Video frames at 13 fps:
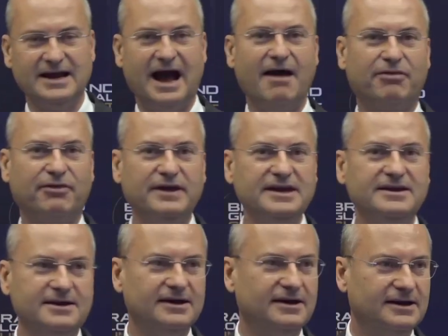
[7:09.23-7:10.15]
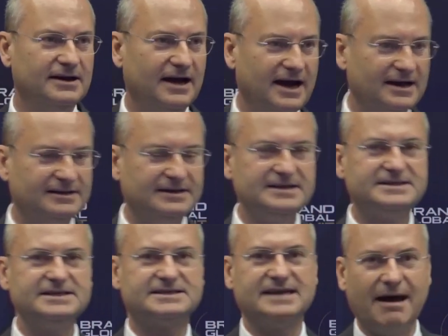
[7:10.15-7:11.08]
I think this
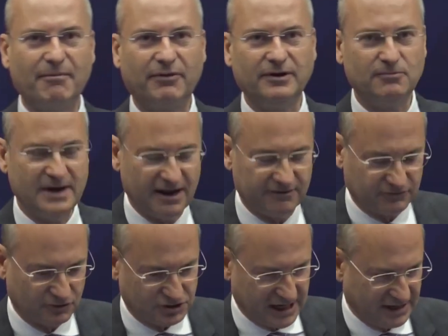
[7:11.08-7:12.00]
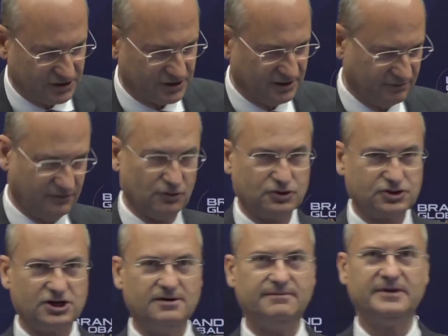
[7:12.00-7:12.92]
is something we have to change in the
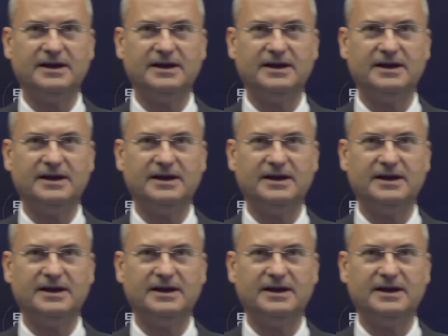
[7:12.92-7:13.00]
future,